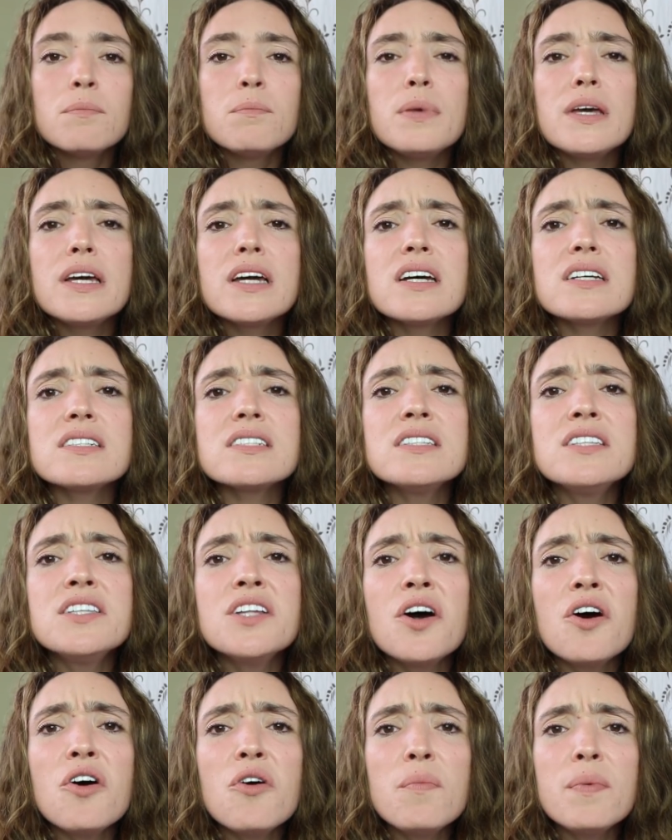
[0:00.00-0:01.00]
Because
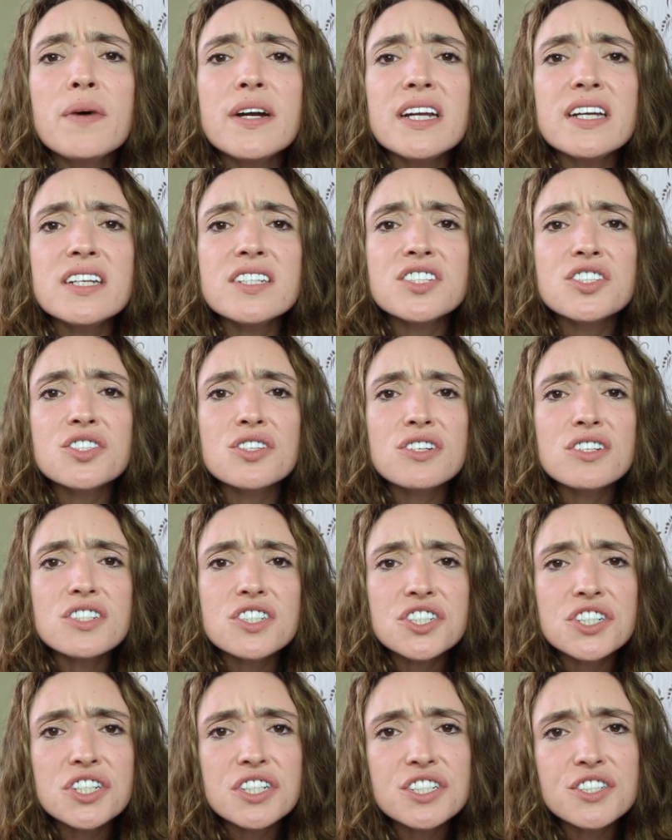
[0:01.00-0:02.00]
nobody
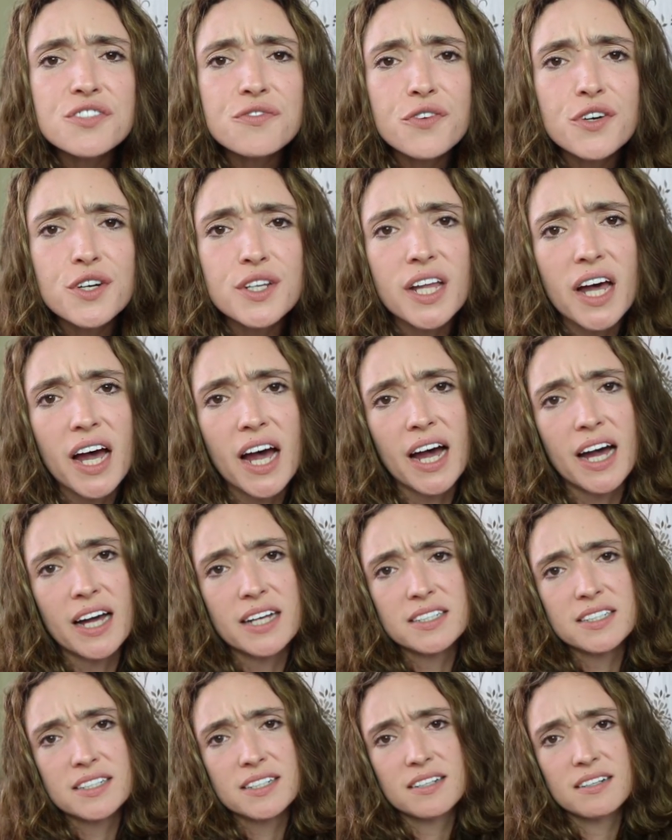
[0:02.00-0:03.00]
searches for
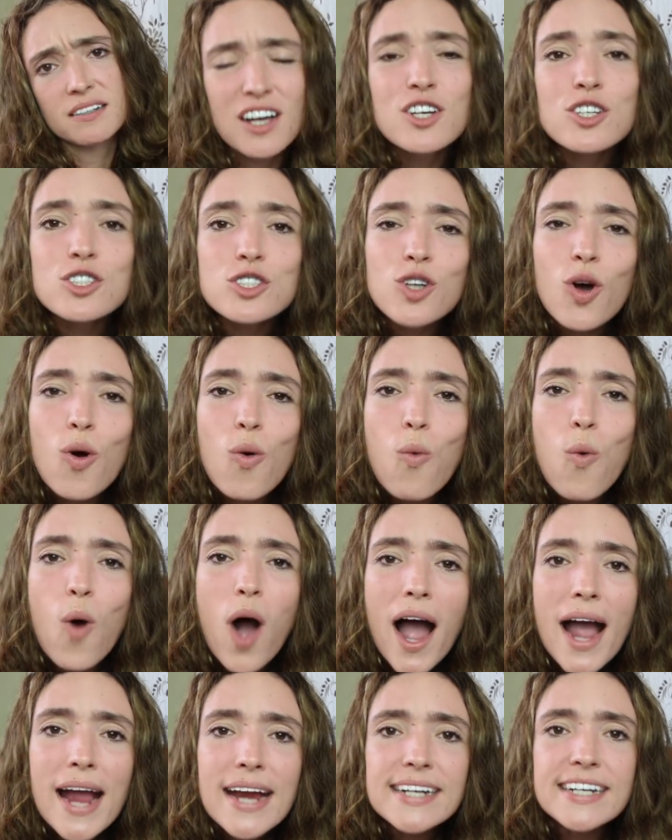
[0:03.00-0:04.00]
that. So
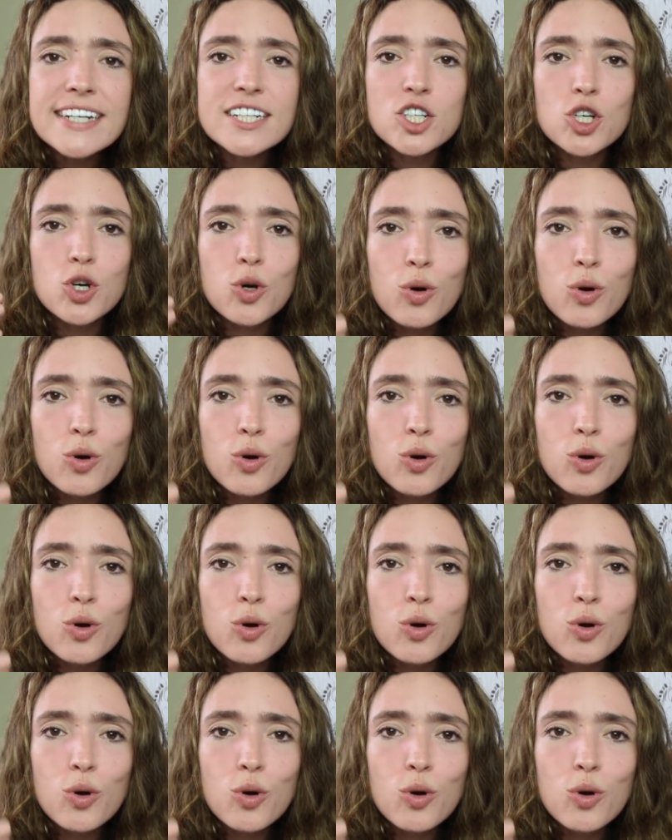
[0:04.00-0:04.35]
why did